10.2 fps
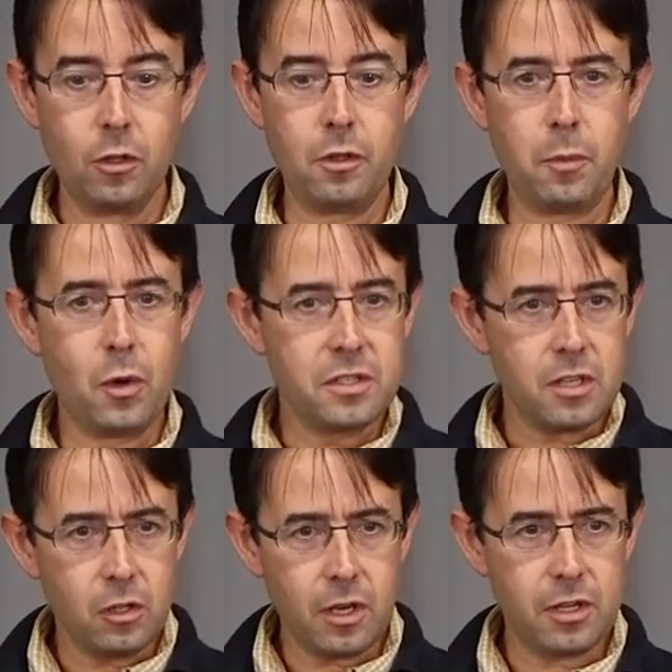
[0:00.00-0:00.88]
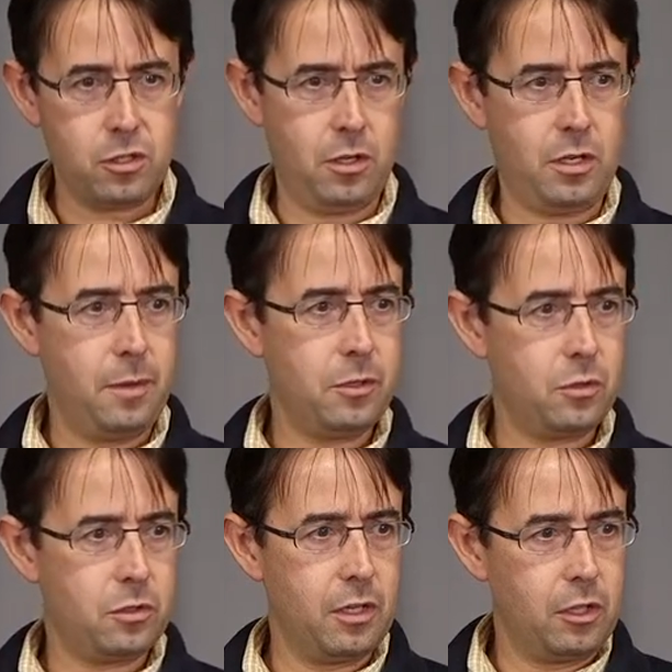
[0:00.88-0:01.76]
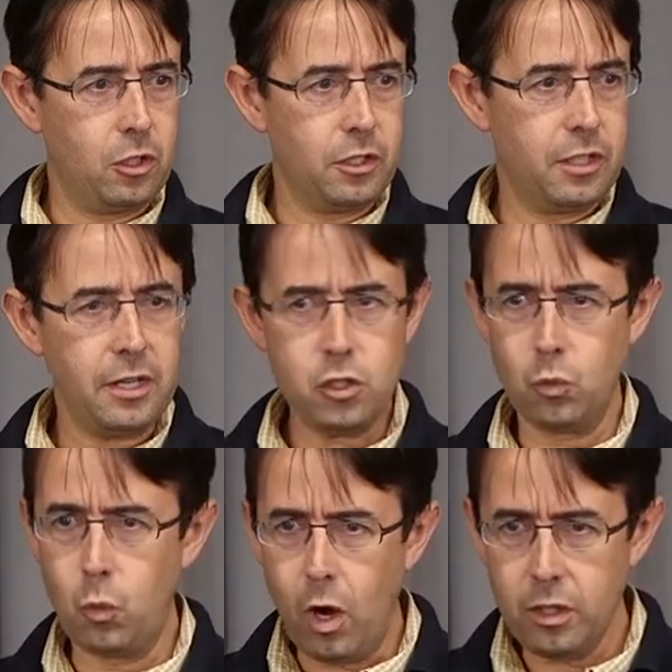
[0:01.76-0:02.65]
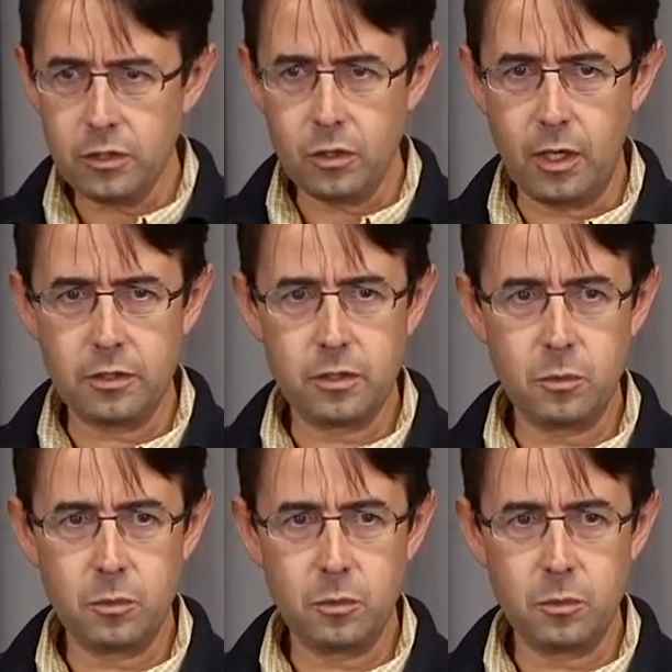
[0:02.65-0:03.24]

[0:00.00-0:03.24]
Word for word: the point of sale guy started coming to us saying, connect your wallet to us.